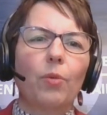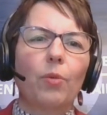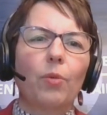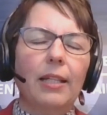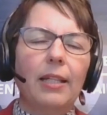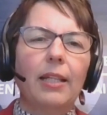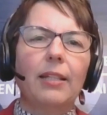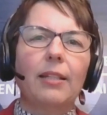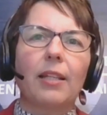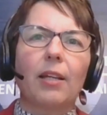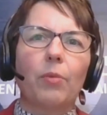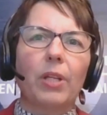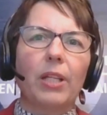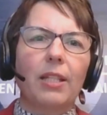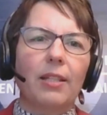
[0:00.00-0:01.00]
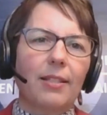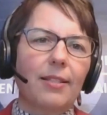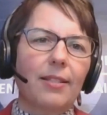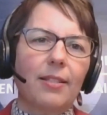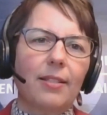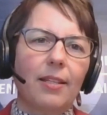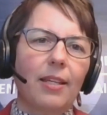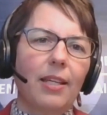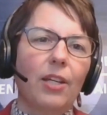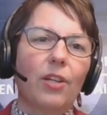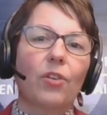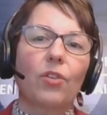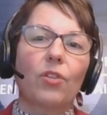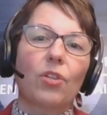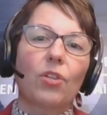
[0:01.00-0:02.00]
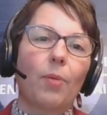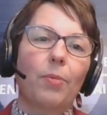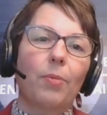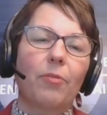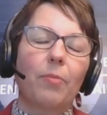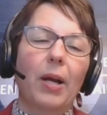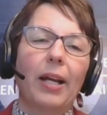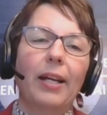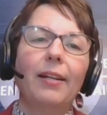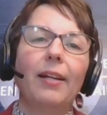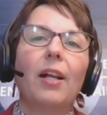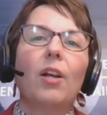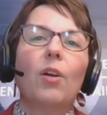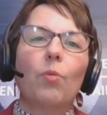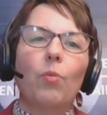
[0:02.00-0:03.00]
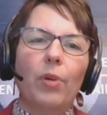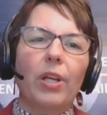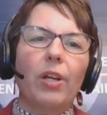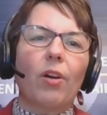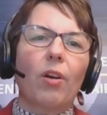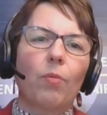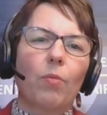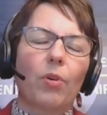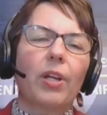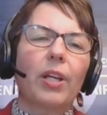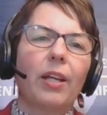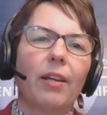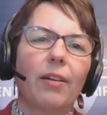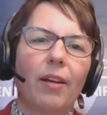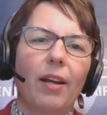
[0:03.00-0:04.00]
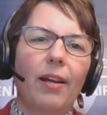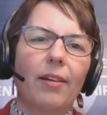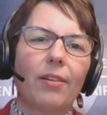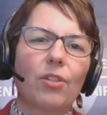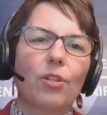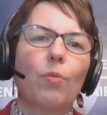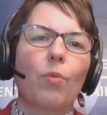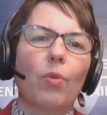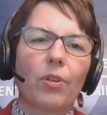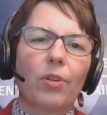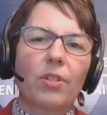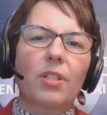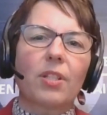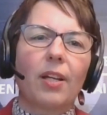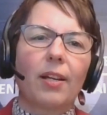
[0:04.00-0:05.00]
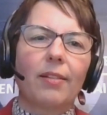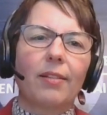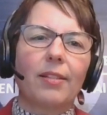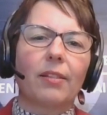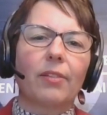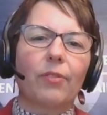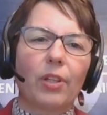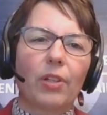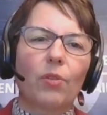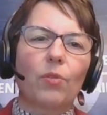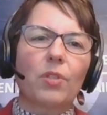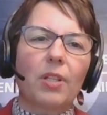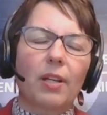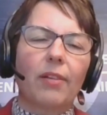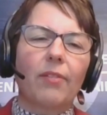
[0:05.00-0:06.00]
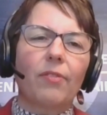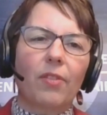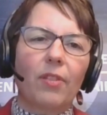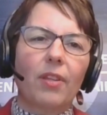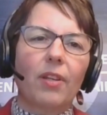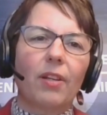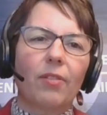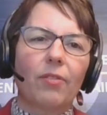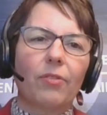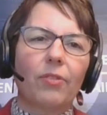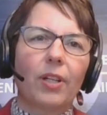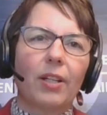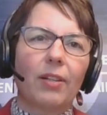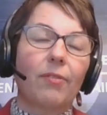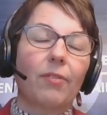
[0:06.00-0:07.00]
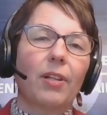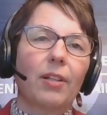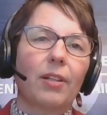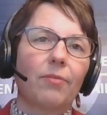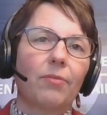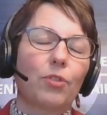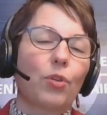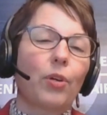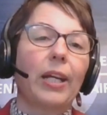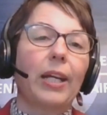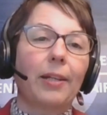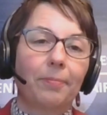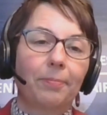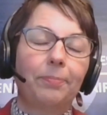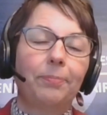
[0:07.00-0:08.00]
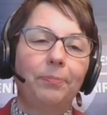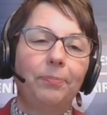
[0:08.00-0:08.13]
would need that we hear top of mind, we are working towards delivering those kind of training.